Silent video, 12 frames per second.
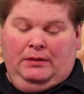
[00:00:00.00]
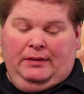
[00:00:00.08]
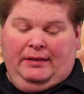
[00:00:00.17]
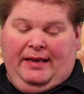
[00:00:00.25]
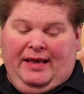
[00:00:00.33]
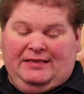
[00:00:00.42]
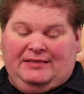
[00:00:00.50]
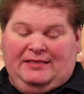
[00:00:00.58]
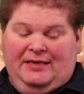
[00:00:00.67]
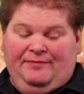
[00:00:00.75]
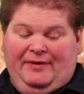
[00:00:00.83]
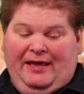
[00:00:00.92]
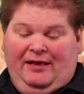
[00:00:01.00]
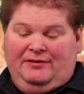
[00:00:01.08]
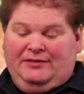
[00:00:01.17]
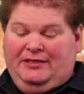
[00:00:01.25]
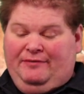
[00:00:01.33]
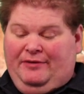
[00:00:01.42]
It has some
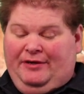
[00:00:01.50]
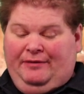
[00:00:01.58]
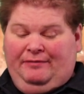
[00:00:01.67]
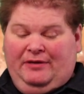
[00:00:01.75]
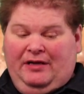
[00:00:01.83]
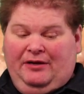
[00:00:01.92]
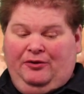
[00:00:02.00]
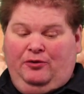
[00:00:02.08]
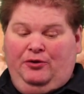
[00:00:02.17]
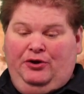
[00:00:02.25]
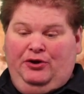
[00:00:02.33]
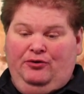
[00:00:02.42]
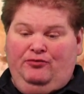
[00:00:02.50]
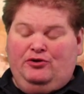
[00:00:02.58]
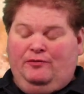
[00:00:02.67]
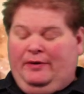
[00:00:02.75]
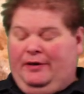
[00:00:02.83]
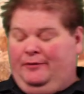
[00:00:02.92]
calcium in it, not a huge
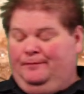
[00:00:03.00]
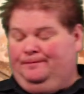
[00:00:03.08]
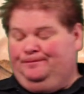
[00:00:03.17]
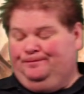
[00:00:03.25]
amount.